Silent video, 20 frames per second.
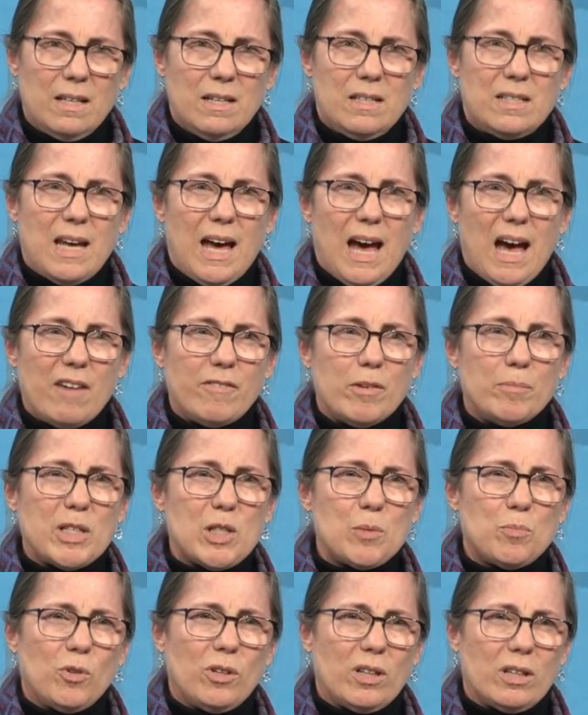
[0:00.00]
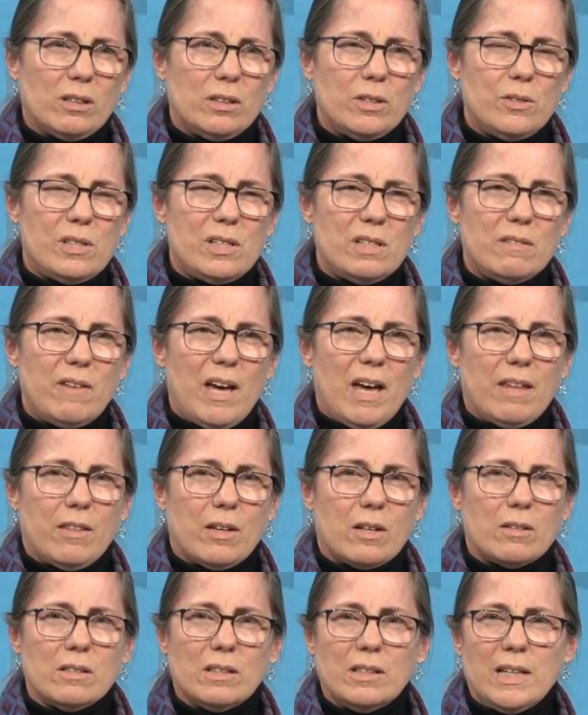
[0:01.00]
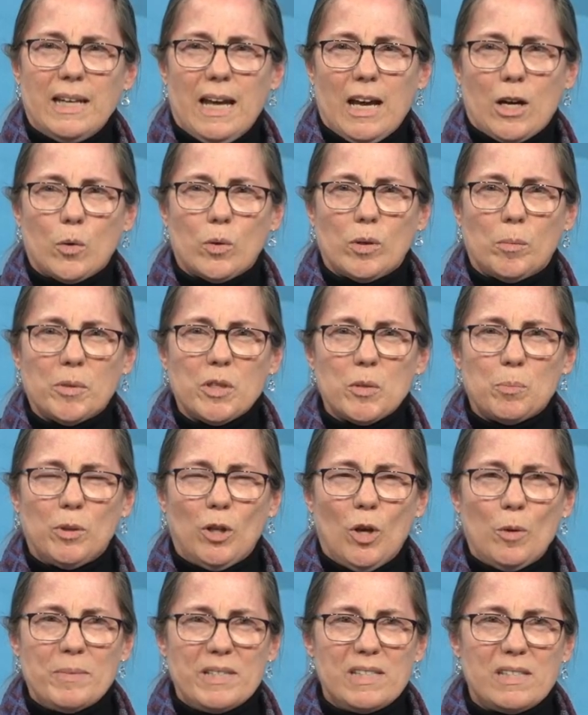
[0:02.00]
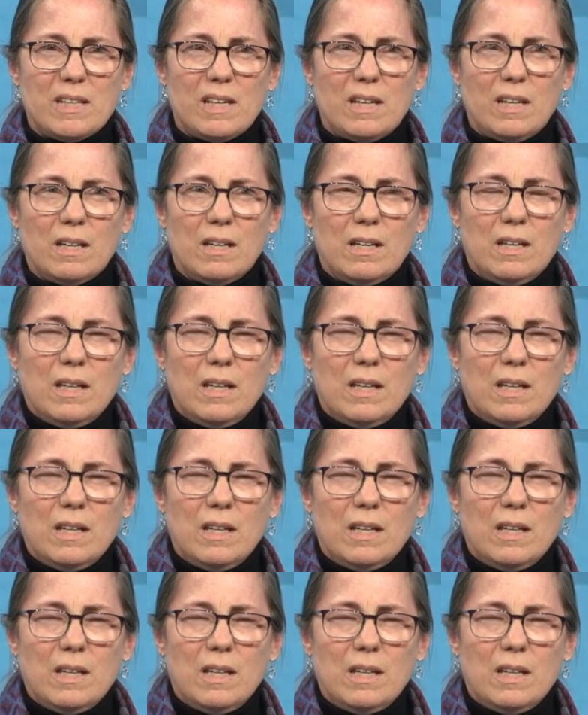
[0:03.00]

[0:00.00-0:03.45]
to have a much more inclusive, ethical, and equitable diplomacy?